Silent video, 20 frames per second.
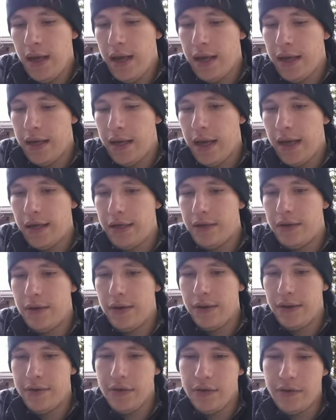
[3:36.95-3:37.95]
And I
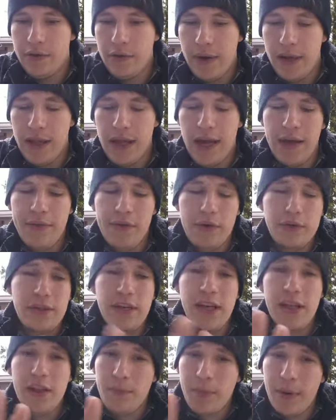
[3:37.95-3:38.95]
do agree. There's
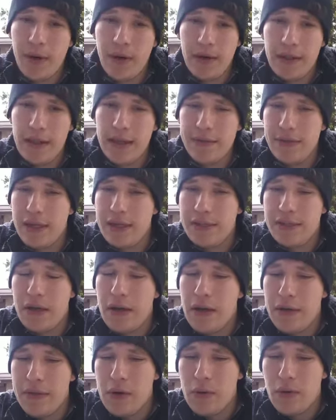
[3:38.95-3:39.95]
another pair of gloves I
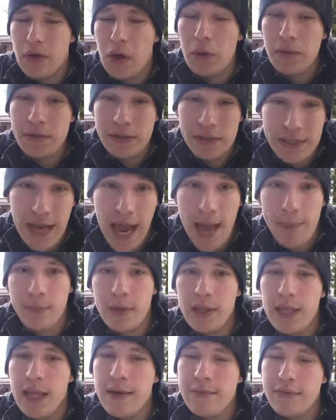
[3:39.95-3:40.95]
saw. They were called SAP
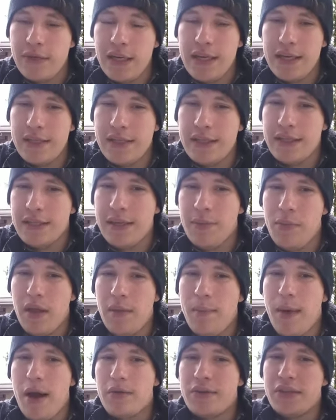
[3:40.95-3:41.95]
gloves, and it said something
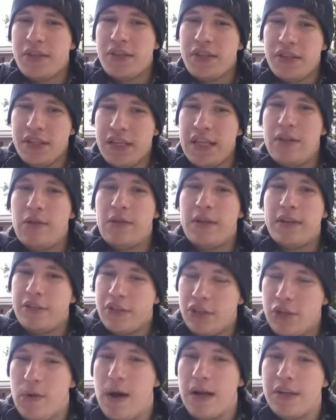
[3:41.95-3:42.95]
about steel
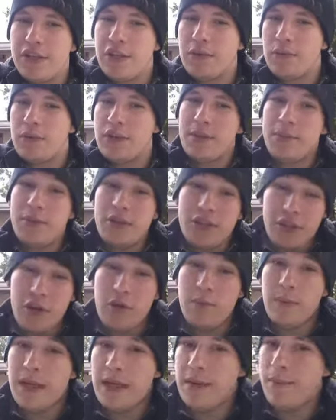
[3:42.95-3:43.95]
construction, which I'm
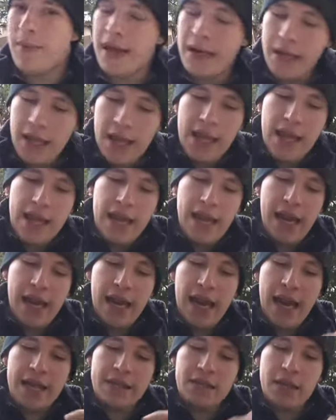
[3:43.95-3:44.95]
assuming meant it
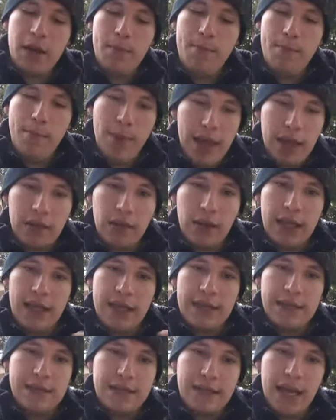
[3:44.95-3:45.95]
has metal
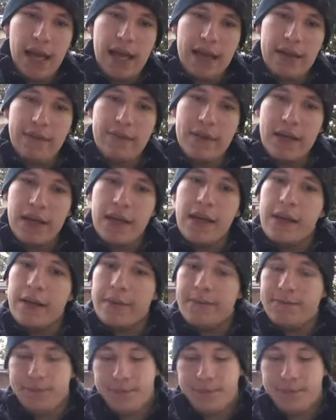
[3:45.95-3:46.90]
inside of the